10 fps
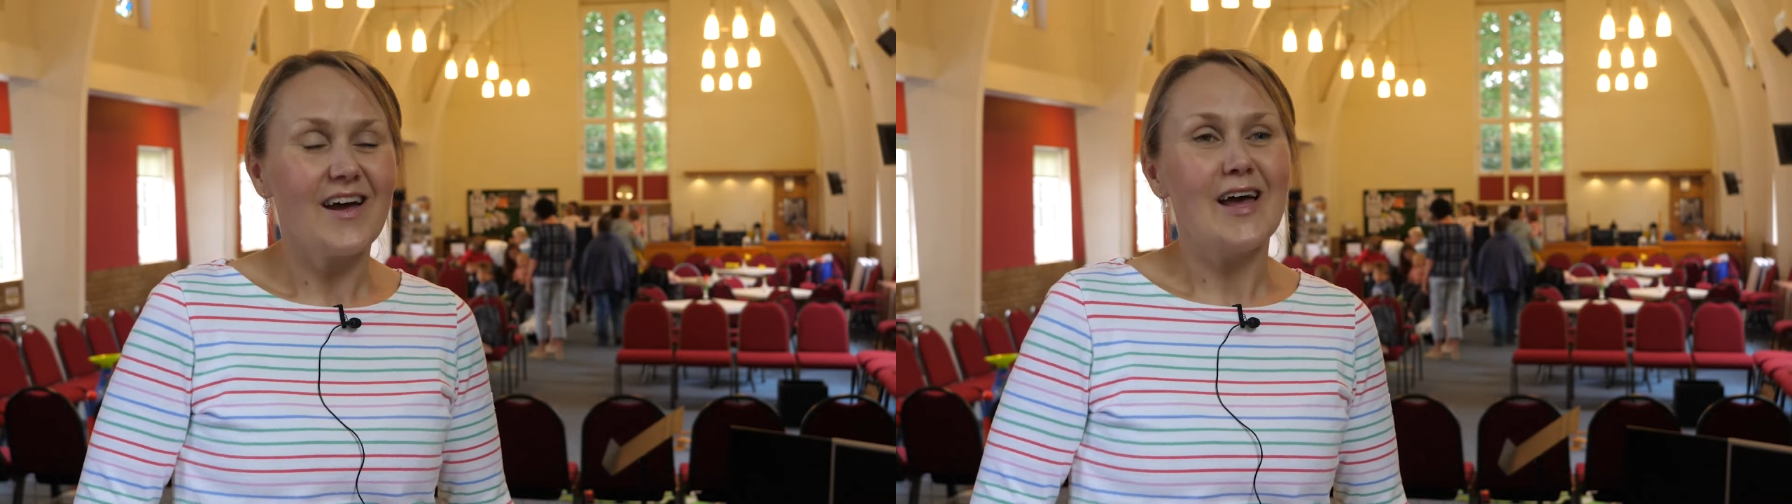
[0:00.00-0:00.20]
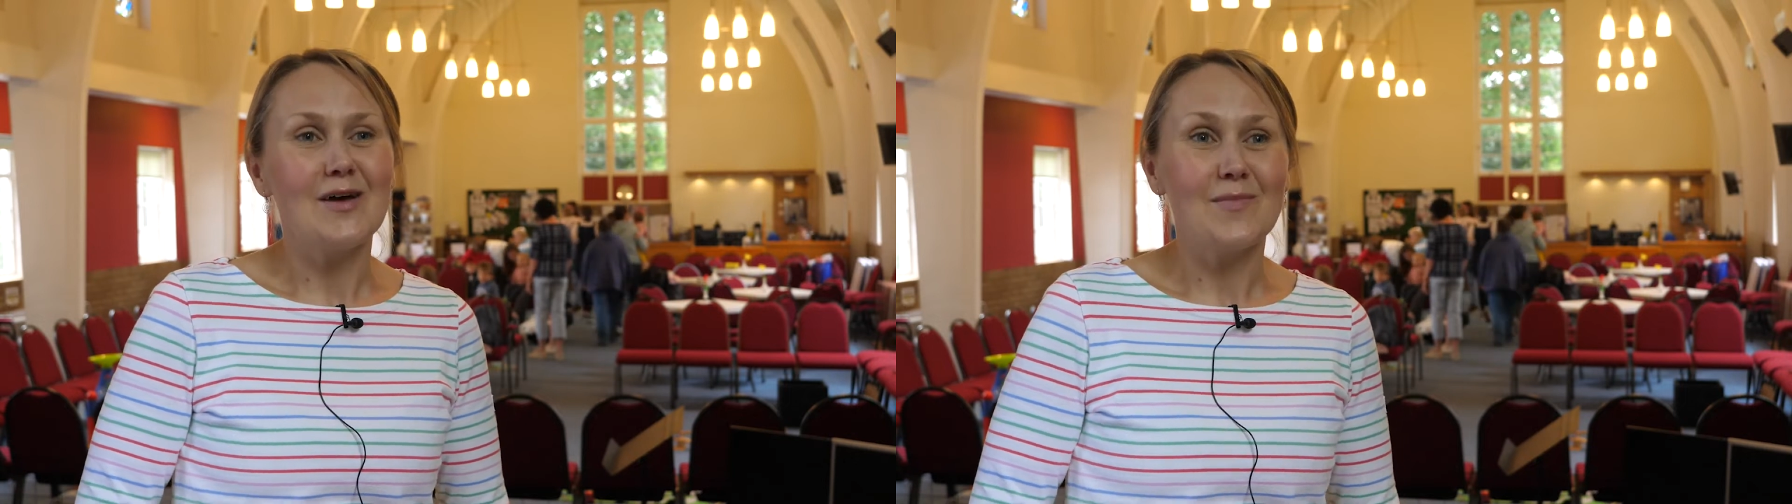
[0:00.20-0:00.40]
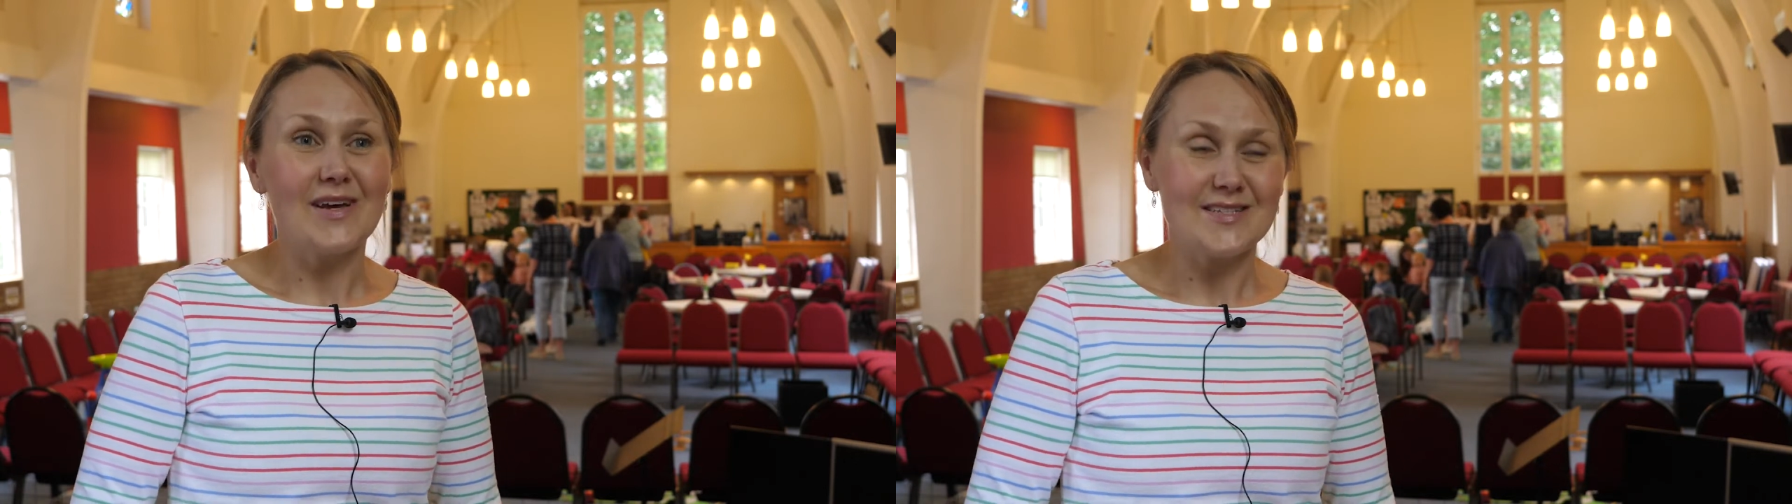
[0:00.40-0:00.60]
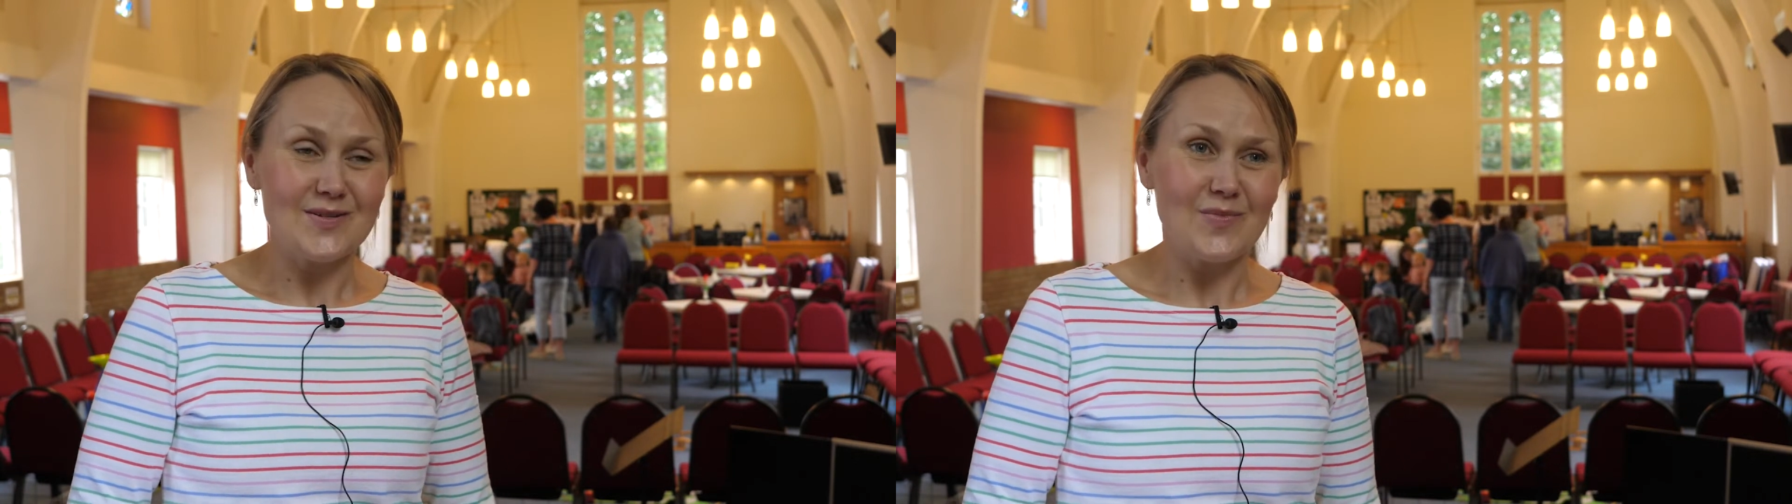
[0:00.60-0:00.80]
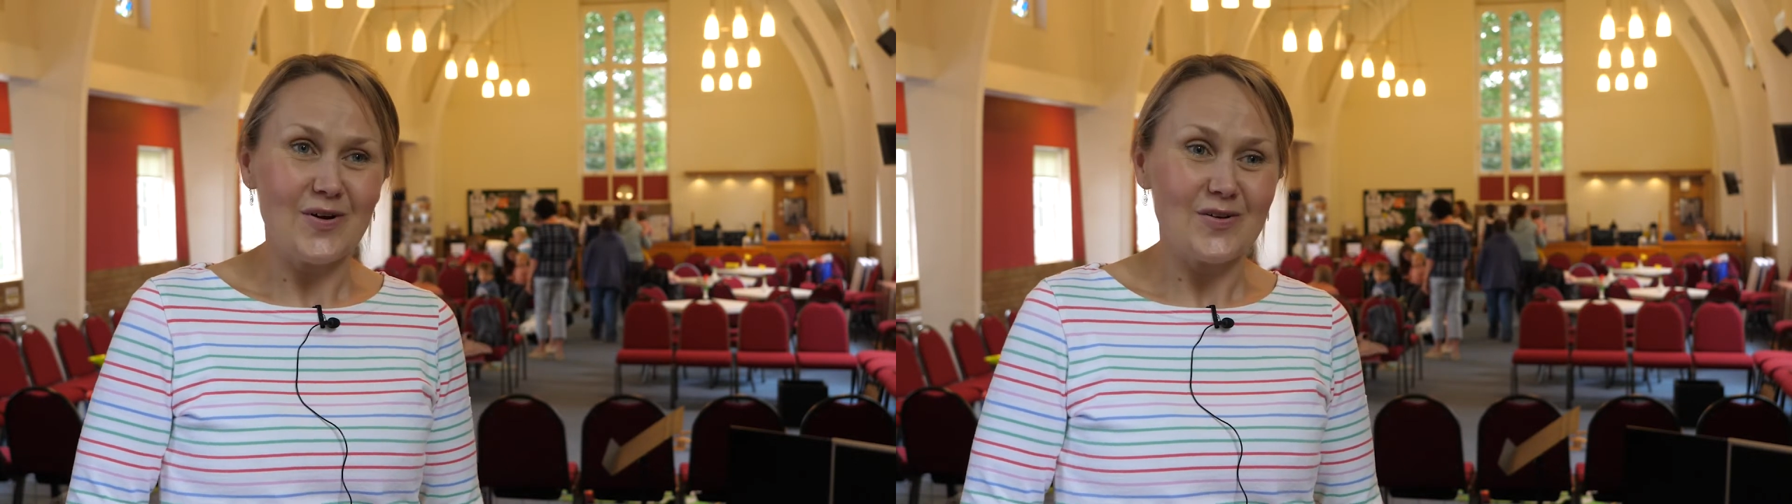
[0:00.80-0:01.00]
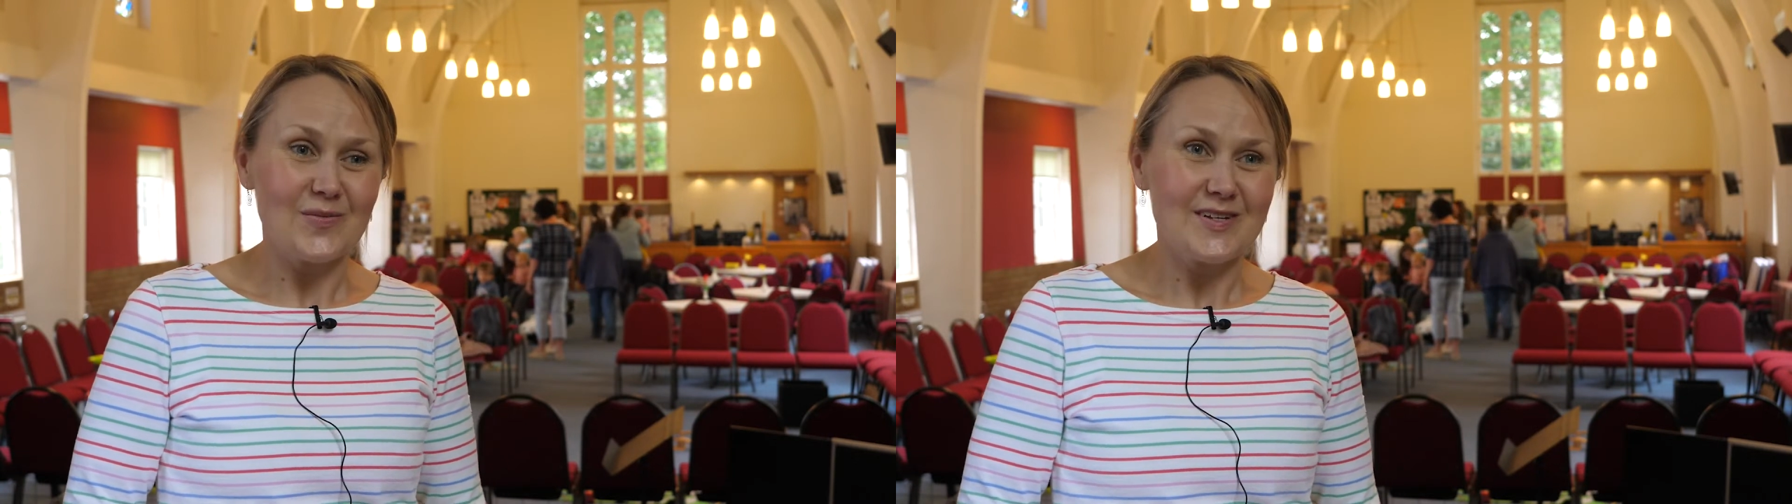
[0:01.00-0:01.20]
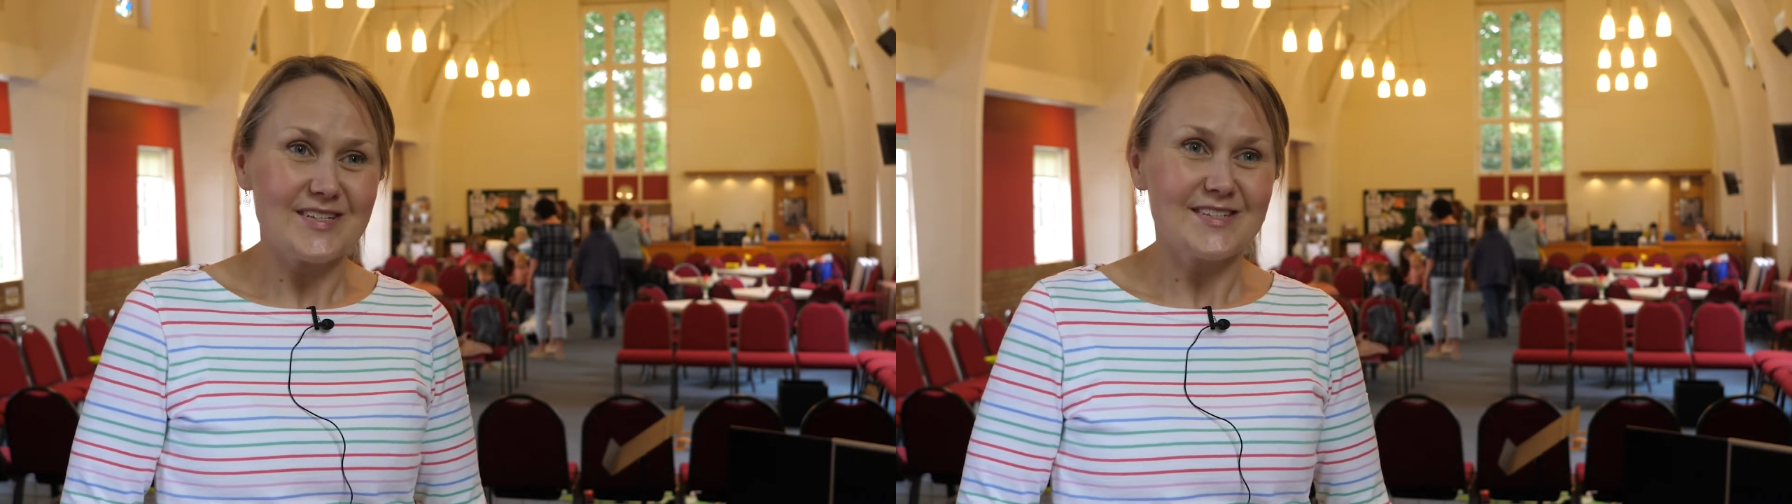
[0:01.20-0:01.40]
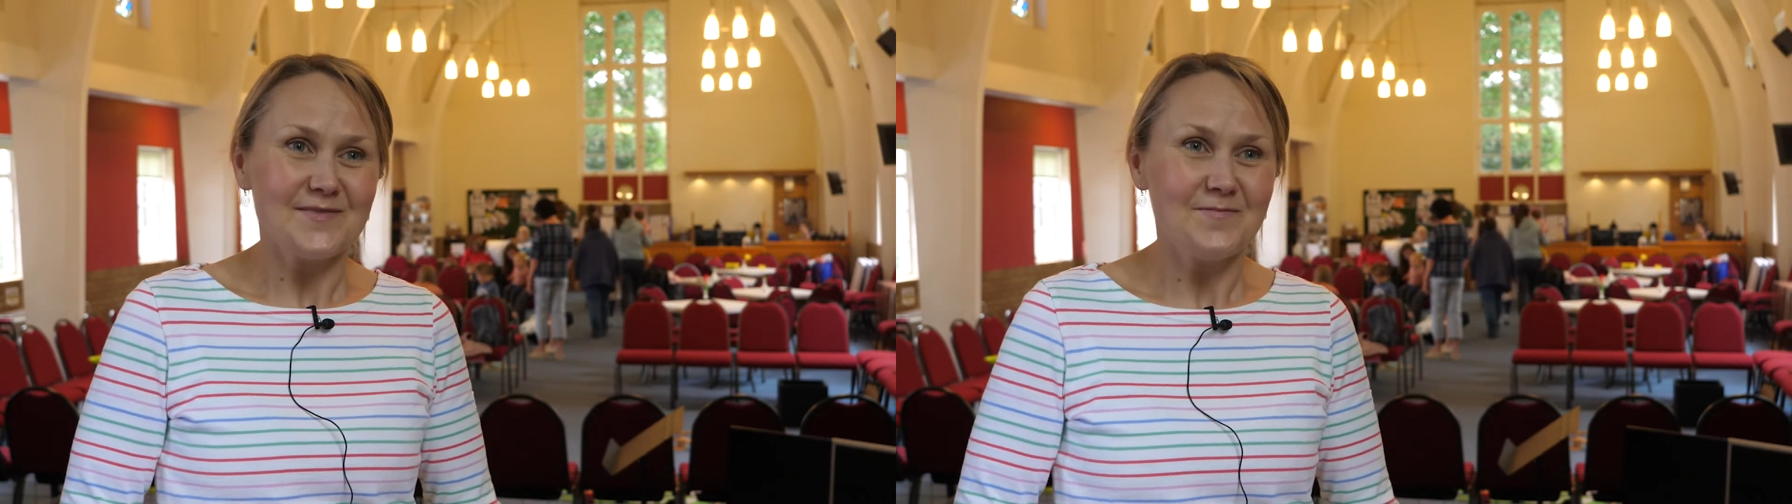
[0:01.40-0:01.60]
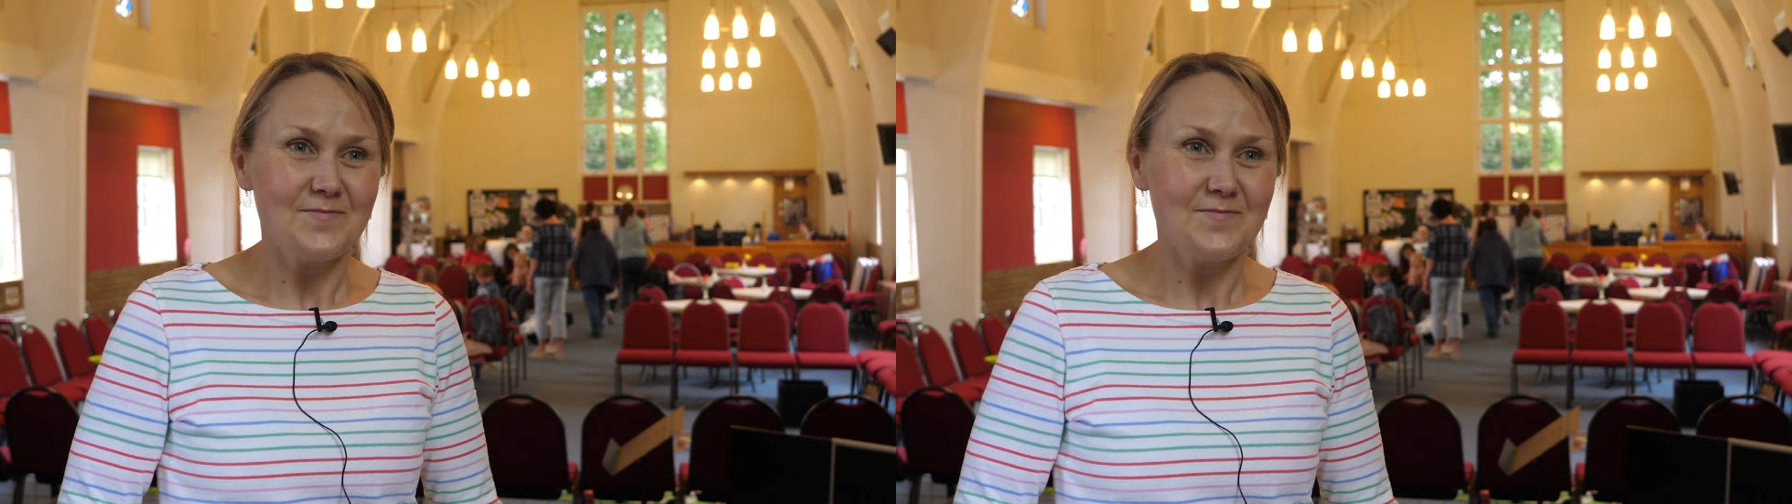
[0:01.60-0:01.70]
at St Barnabas.